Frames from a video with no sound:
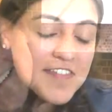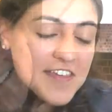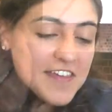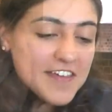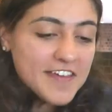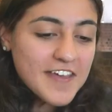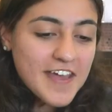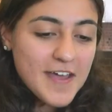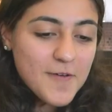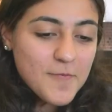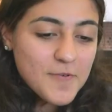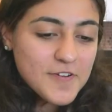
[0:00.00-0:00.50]

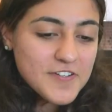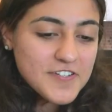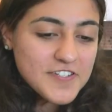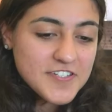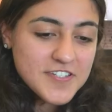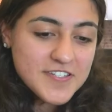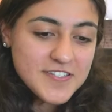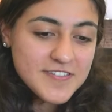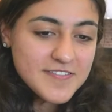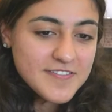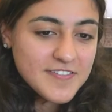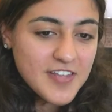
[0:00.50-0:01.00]
think I would
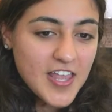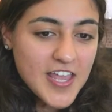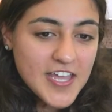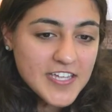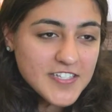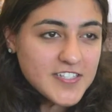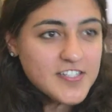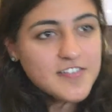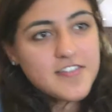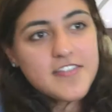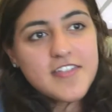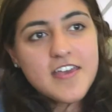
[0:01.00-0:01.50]
just
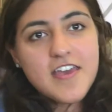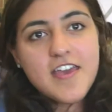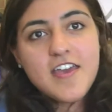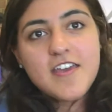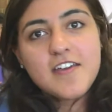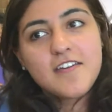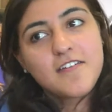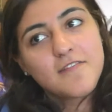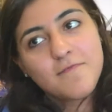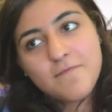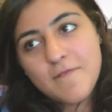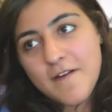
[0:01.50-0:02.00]
like to
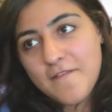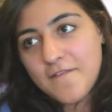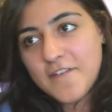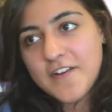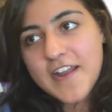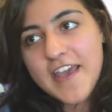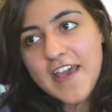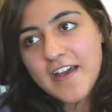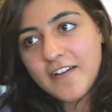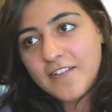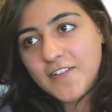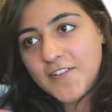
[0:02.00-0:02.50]
thank
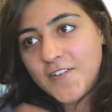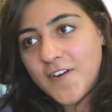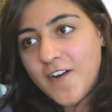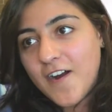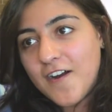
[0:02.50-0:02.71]
Reverend Hagler,